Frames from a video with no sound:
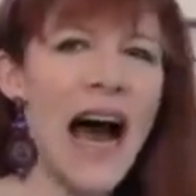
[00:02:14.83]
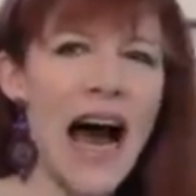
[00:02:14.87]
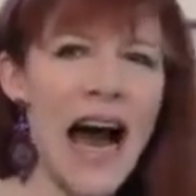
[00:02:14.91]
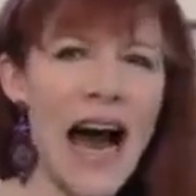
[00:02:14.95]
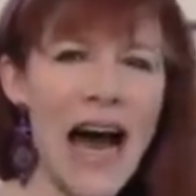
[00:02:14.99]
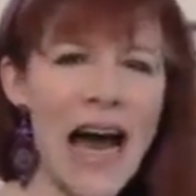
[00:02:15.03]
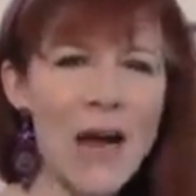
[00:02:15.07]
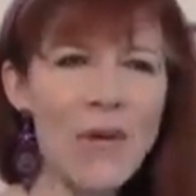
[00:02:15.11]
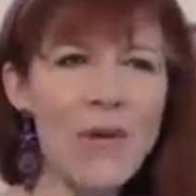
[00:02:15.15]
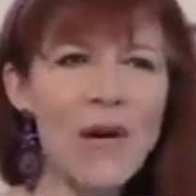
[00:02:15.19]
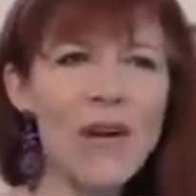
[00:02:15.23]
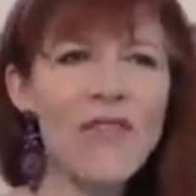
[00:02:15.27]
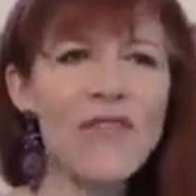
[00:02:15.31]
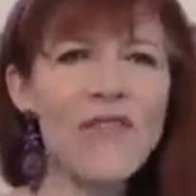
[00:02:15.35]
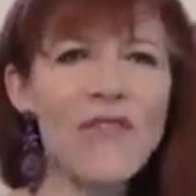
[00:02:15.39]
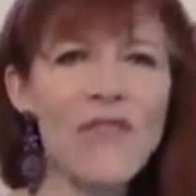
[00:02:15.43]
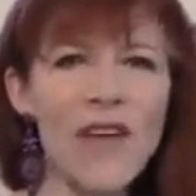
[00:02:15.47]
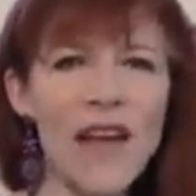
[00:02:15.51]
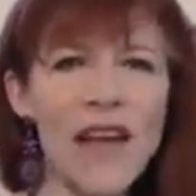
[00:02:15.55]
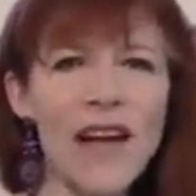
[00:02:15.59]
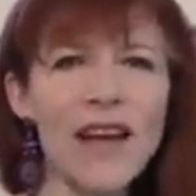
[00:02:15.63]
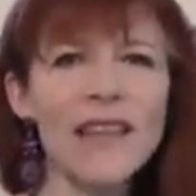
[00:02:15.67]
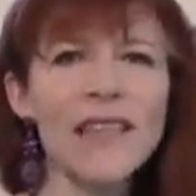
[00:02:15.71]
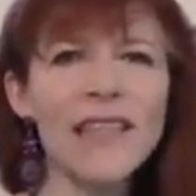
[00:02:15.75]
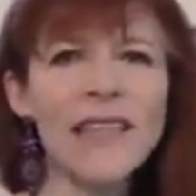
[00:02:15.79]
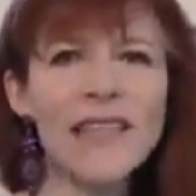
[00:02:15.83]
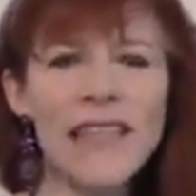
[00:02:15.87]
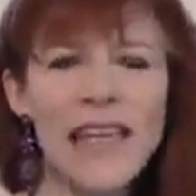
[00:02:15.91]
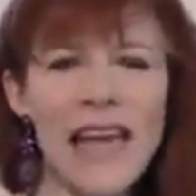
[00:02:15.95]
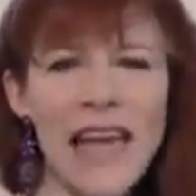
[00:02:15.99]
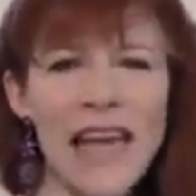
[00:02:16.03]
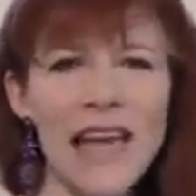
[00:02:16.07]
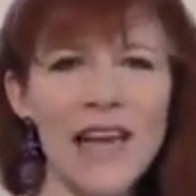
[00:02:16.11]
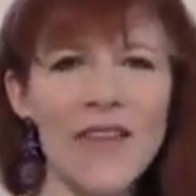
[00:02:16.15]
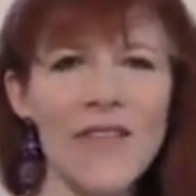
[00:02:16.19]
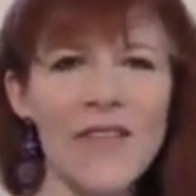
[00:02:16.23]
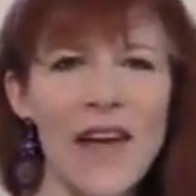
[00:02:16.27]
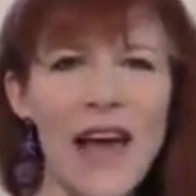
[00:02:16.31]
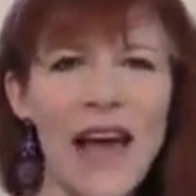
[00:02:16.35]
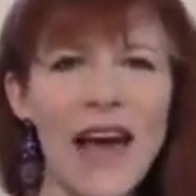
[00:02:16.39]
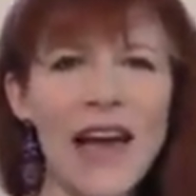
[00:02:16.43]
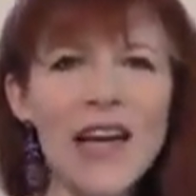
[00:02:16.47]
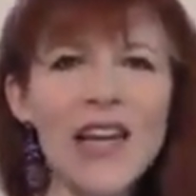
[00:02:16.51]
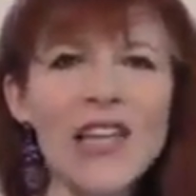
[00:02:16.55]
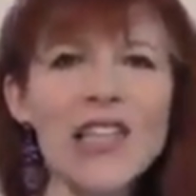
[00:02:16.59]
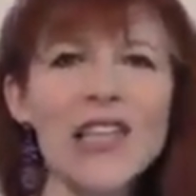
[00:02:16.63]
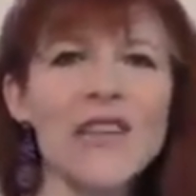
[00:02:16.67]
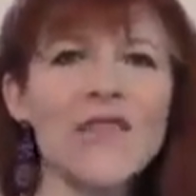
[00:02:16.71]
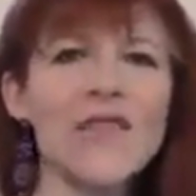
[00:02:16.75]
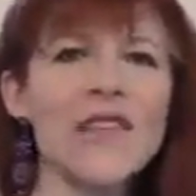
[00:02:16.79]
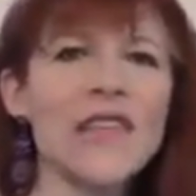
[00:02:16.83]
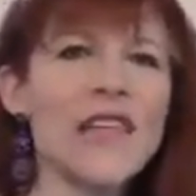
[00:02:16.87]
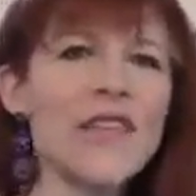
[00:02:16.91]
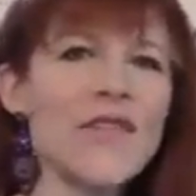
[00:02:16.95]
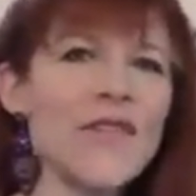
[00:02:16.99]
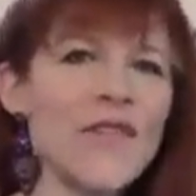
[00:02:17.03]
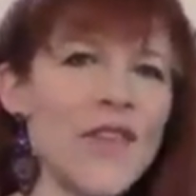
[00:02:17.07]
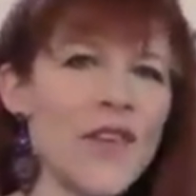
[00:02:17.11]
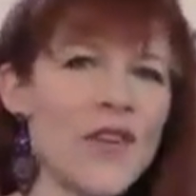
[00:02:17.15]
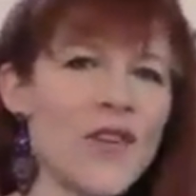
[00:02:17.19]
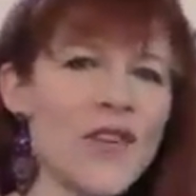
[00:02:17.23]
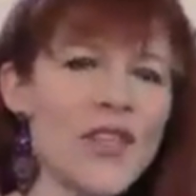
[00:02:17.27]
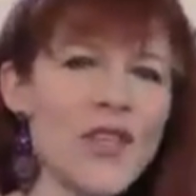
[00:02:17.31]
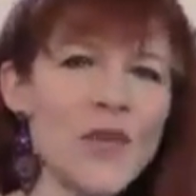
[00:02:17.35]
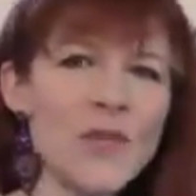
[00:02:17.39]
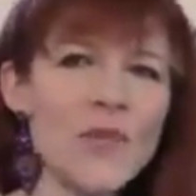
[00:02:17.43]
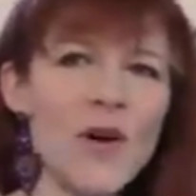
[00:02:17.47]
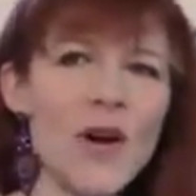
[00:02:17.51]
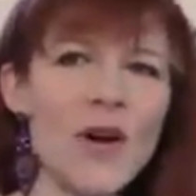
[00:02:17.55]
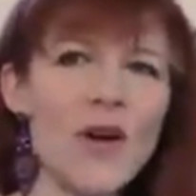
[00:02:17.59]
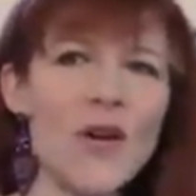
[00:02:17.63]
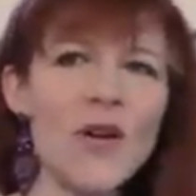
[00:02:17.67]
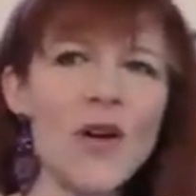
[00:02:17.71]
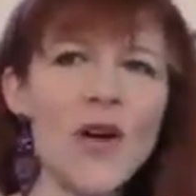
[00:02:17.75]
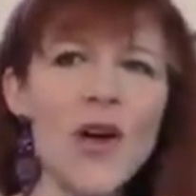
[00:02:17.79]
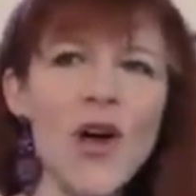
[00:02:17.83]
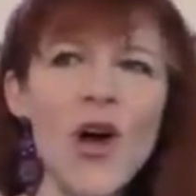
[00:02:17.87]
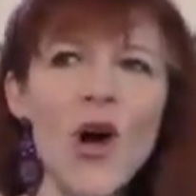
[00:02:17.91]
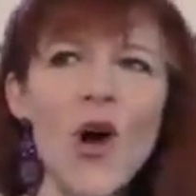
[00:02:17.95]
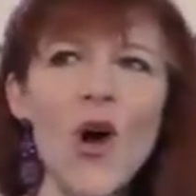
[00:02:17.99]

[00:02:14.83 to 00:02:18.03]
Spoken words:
I would fail to take advantage of the diffuse mode,